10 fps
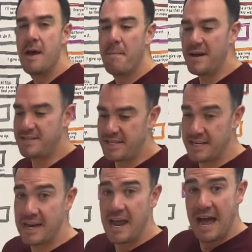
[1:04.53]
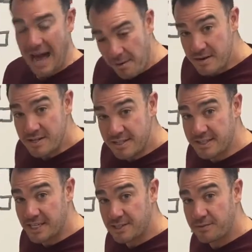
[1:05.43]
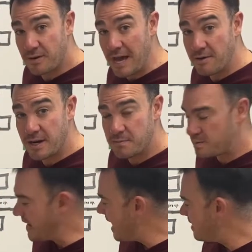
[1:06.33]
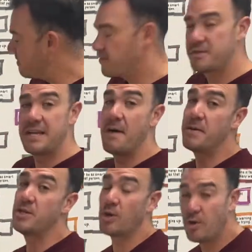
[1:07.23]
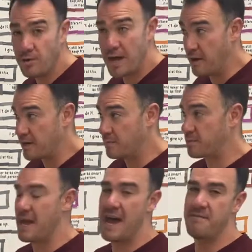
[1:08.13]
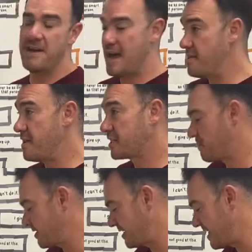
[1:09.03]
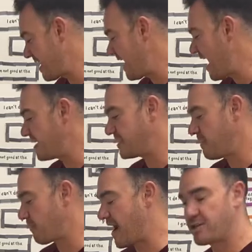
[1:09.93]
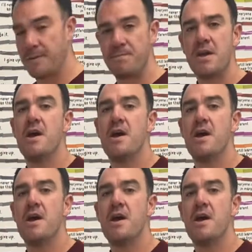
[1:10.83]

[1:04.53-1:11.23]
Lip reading: by seeing how many successful outcomes we had versus how many total outcomes we have, and then expressing that as a fraction.